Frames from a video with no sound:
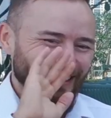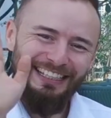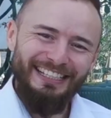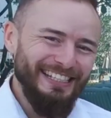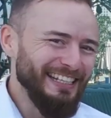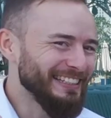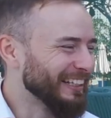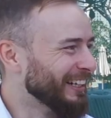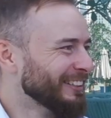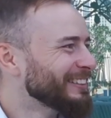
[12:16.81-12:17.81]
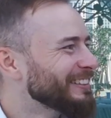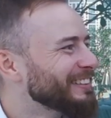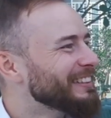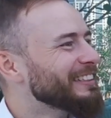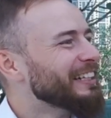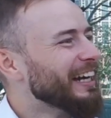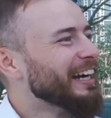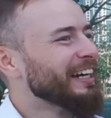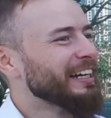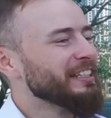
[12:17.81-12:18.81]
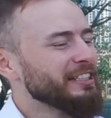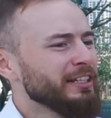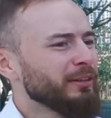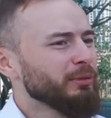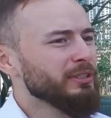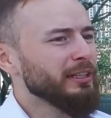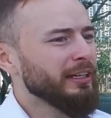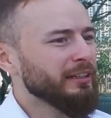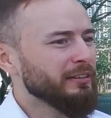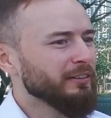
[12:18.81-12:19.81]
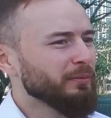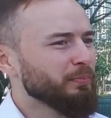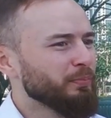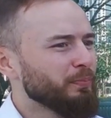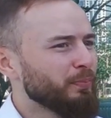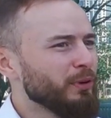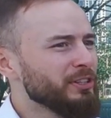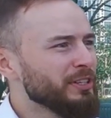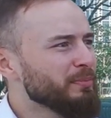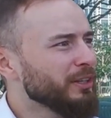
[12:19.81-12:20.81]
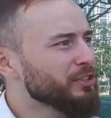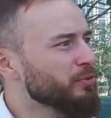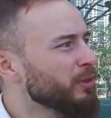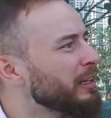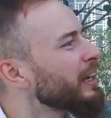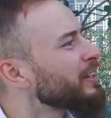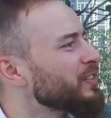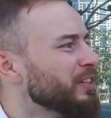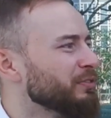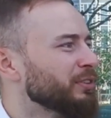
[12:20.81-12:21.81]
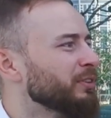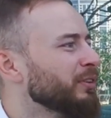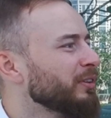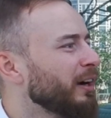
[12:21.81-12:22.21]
That's it, gone. Here I was like pretty much relaxed even, you know.